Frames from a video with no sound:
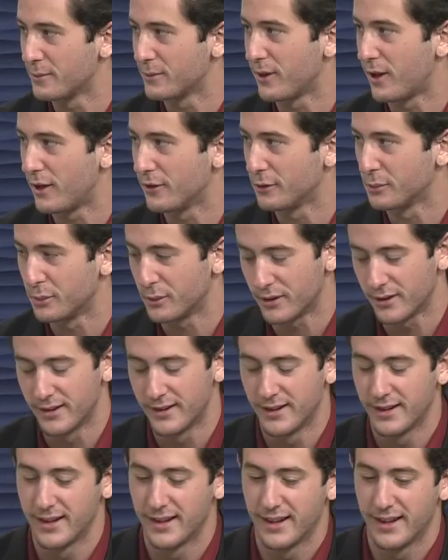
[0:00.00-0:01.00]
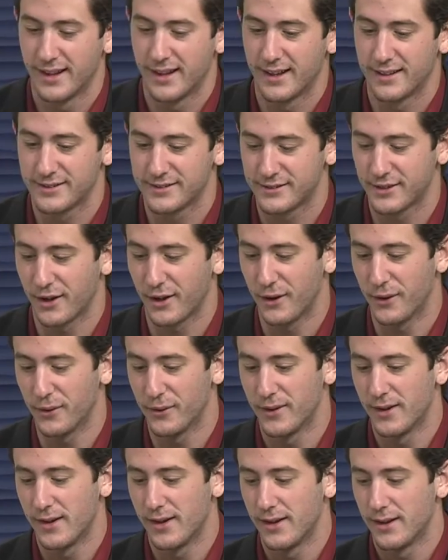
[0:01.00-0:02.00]
plausible
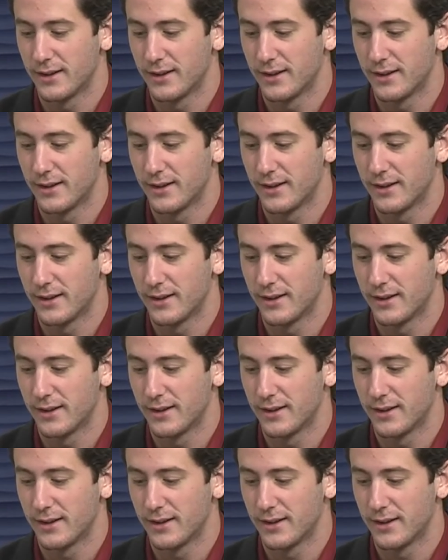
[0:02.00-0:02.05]
so